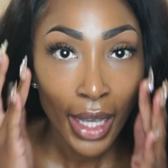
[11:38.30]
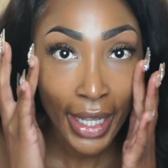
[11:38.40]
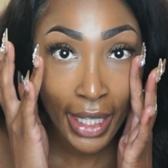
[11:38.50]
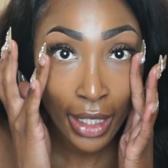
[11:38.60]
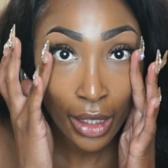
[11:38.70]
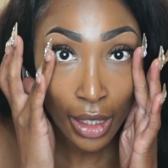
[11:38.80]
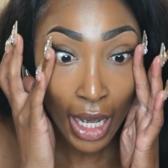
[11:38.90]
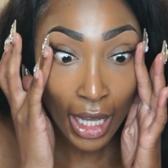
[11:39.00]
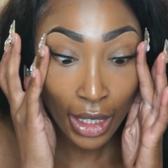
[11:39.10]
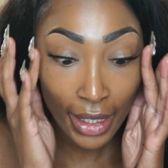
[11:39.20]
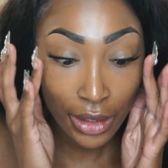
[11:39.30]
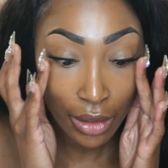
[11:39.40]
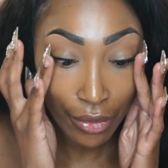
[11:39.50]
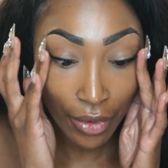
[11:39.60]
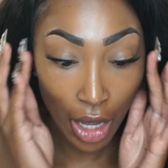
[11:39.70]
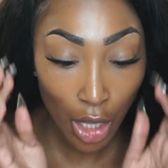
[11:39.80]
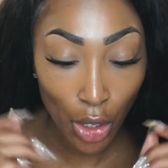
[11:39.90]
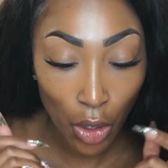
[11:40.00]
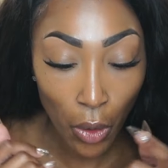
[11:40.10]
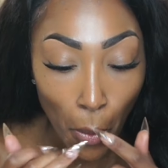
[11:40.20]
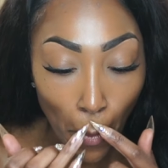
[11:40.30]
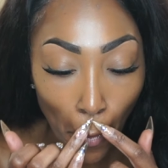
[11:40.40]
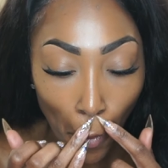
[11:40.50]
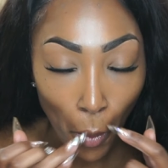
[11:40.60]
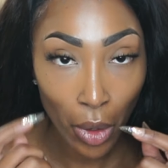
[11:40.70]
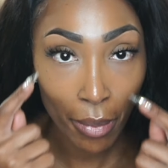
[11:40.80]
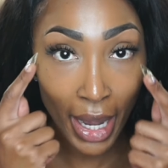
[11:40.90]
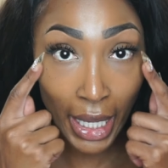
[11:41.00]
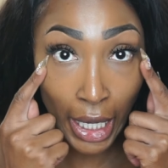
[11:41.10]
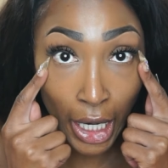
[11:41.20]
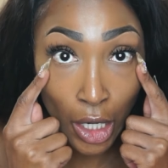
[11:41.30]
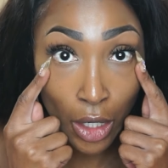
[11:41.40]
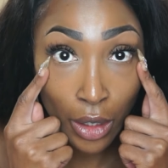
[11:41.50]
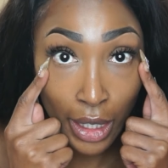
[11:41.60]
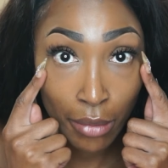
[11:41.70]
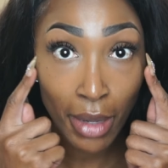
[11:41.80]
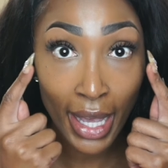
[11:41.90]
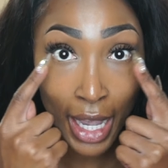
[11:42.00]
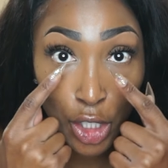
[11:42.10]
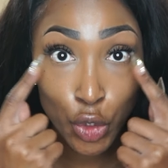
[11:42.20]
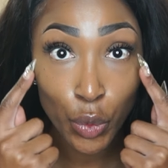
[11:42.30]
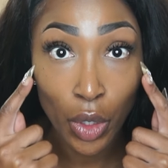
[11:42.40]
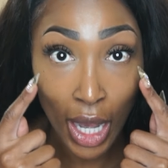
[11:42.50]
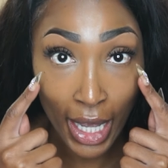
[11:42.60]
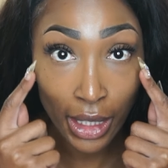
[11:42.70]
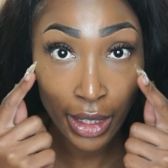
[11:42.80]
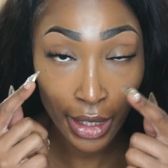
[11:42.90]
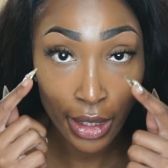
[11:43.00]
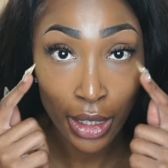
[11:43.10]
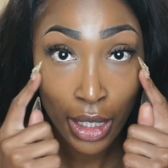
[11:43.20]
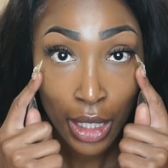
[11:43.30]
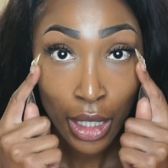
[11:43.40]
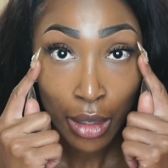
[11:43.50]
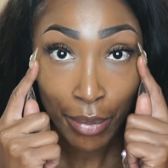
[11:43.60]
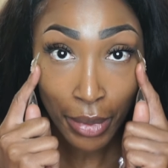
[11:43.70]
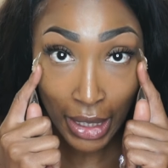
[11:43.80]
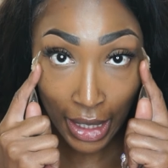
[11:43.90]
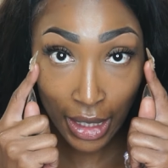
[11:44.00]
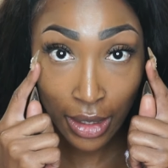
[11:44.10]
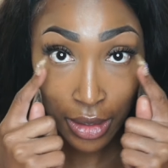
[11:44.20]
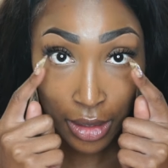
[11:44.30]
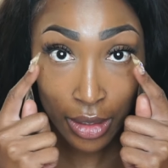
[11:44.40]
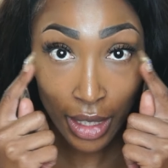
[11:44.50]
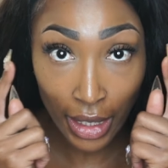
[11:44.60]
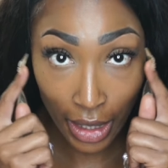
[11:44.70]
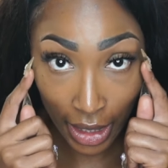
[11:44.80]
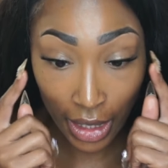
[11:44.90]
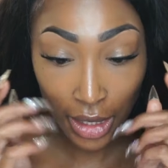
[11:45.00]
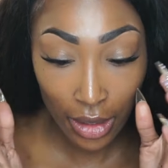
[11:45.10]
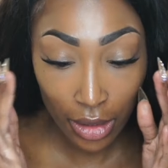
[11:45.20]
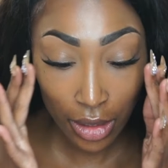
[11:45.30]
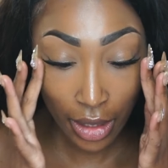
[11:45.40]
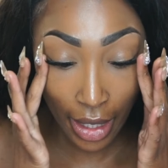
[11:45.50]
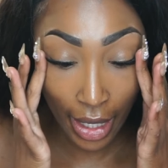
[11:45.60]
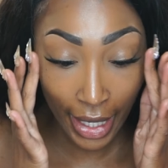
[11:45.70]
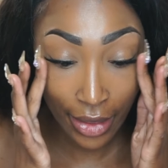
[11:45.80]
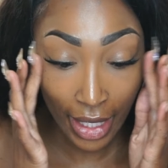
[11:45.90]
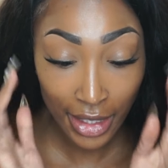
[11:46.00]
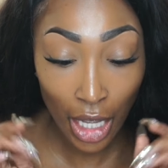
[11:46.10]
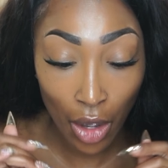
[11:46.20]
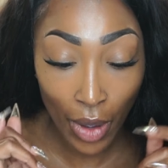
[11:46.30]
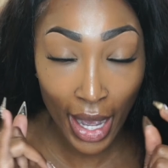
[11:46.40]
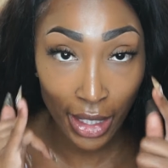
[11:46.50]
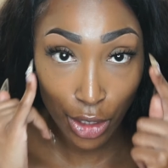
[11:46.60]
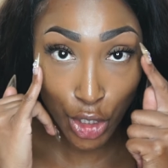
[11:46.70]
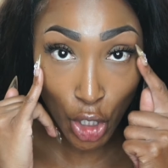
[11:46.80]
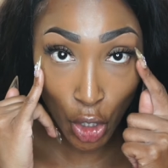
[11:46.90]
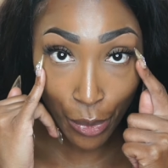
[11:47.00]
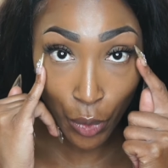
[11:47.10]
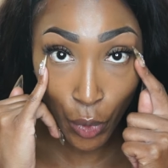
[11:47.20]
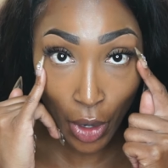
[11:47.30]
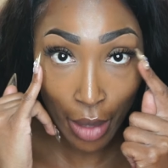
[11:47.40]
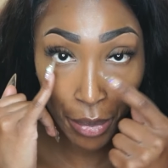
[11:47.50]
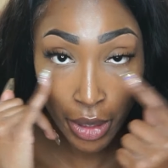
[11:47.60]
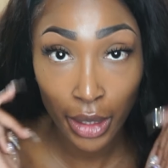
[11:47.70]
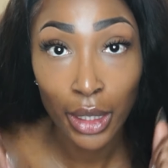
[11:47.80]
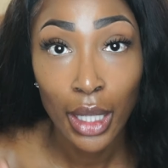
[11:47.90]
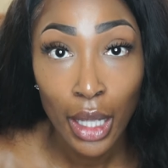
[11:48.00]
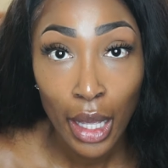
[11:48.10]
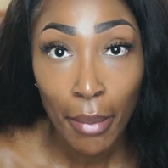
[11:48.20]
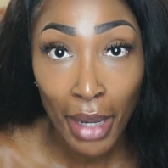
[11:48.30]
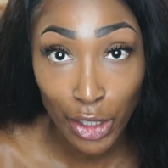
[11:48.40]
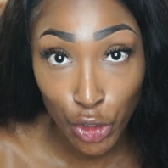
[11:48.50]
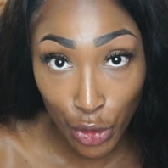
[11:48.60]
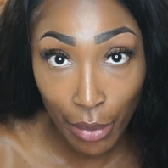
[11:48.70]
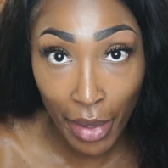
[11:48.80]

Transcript: And I like to follow where my hair and my actual eyelid begins and ends, and that's how I determine where I put my strip